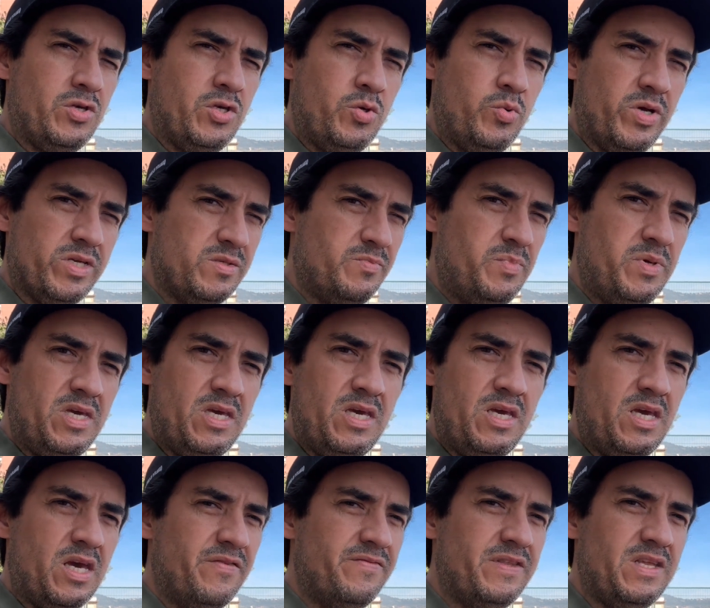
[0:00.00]

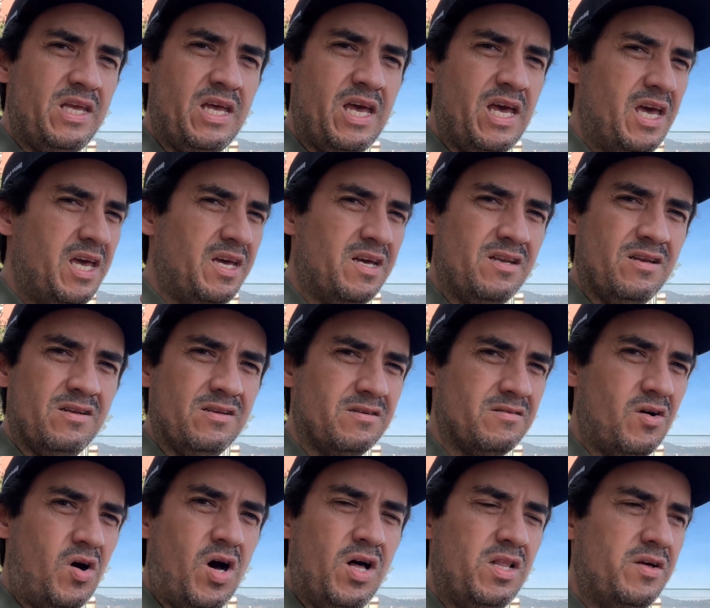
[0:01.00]
USP, FDA,
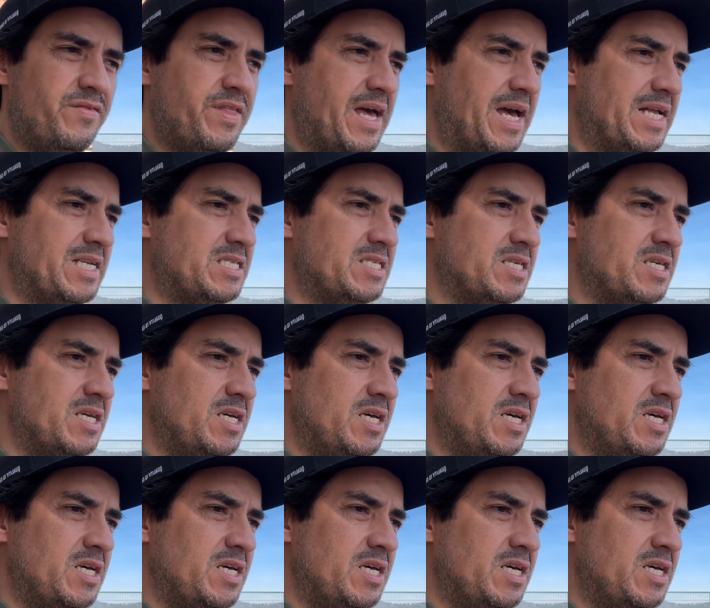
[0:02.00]
and all of that